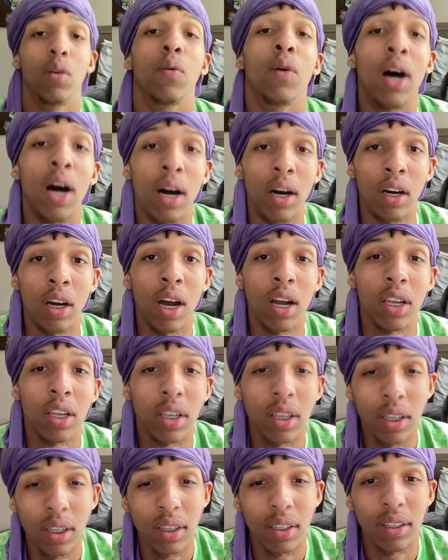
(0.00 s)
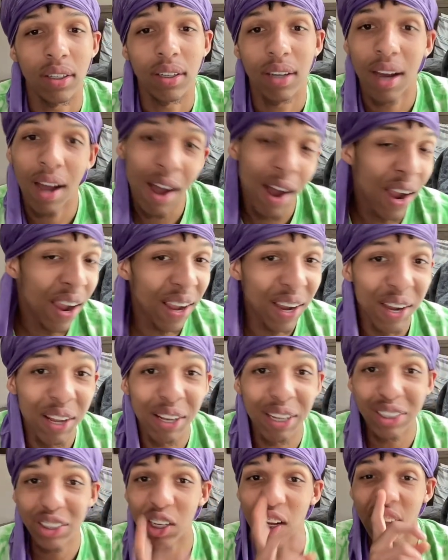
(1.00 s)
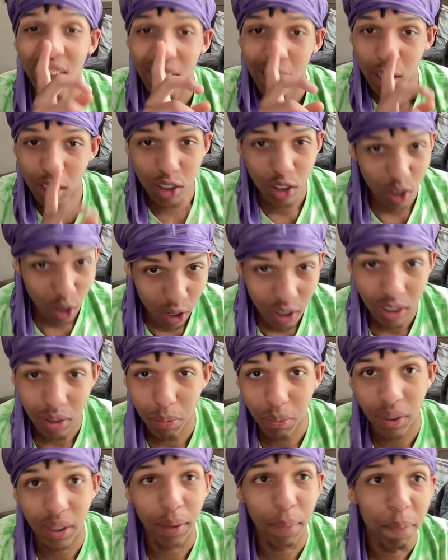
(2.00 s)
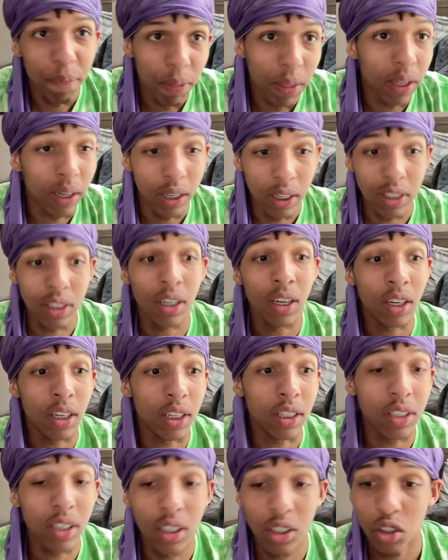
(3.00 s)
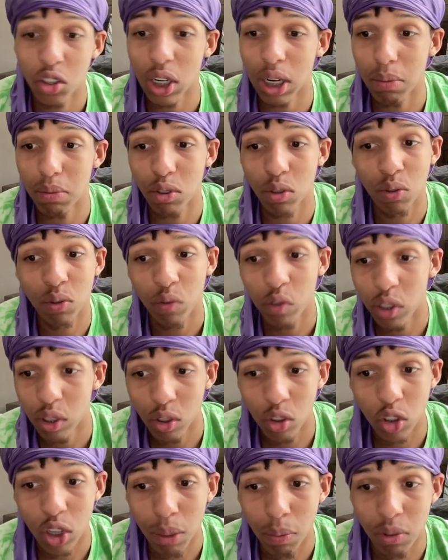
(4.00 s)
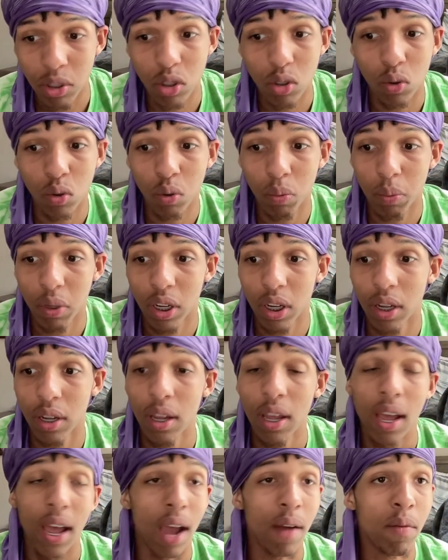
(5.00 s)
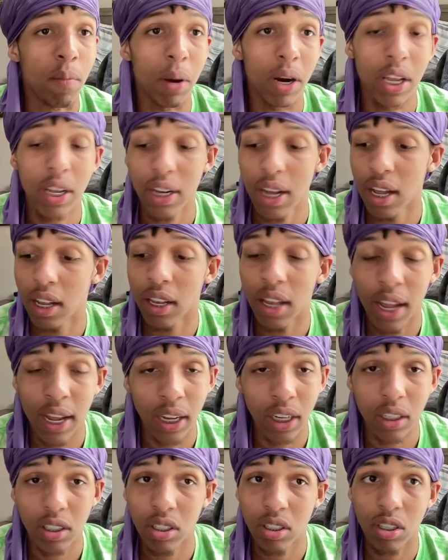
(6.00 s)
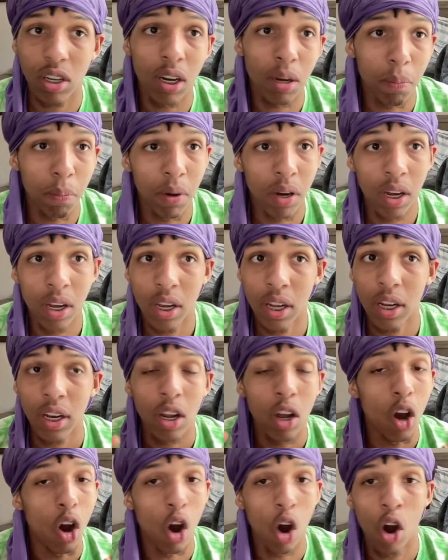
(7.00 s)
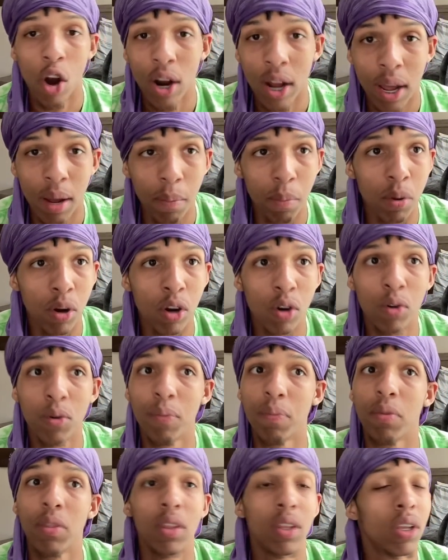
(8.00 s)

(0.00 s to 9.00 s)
Well, I ain't gonna let y'all in on the sauce, but it's gonna drop soon. Video's dropping soon, man. Everybody hit that like, sub button, all that, bro.